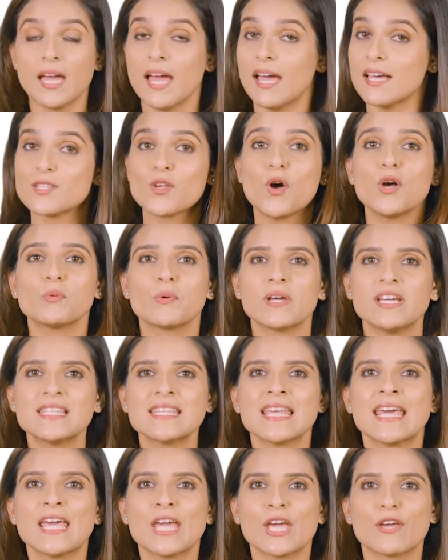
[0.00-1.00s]
As always,
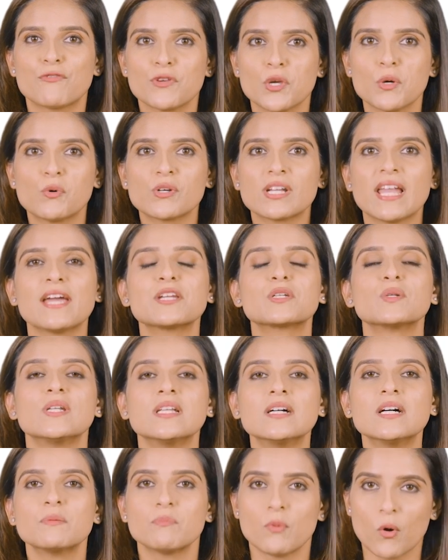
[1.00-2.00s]
if you would like to
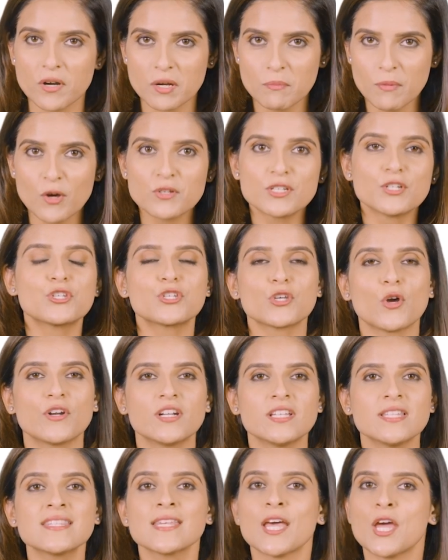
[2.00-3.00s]
learn more about
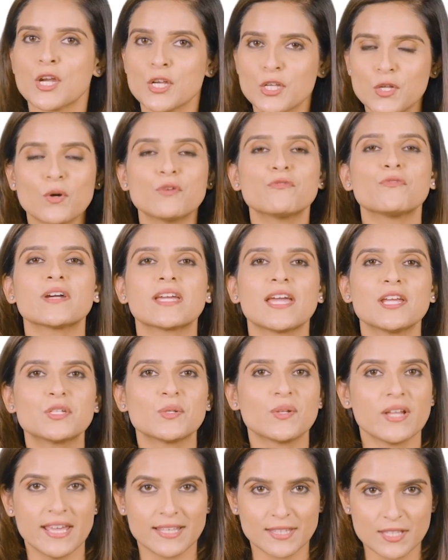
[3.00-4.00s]
insurance, don't forget
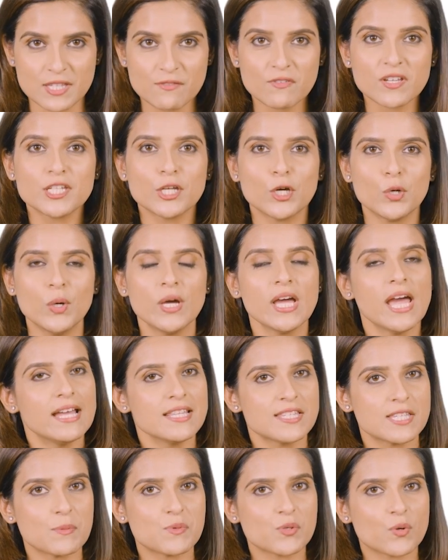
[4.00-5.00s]
to like this video
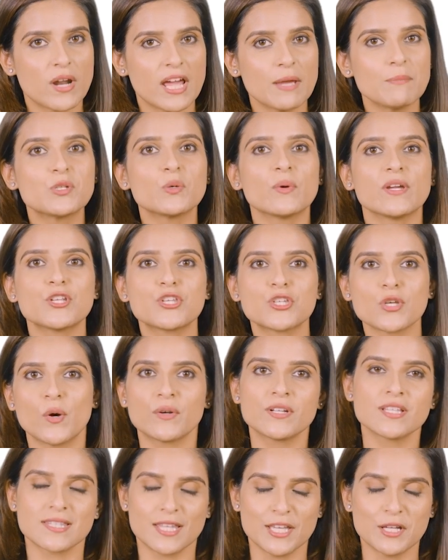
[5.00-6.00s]
and subscribe to
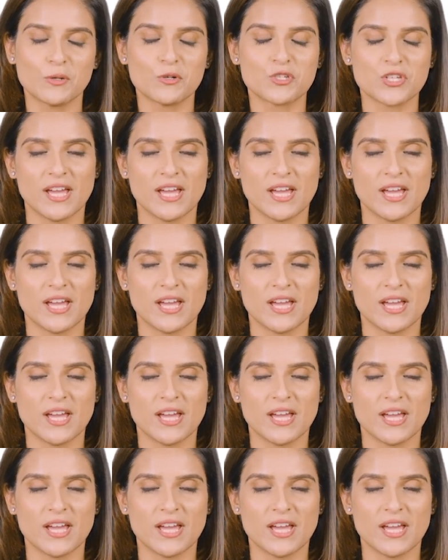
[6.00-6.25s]
Insurance Dekho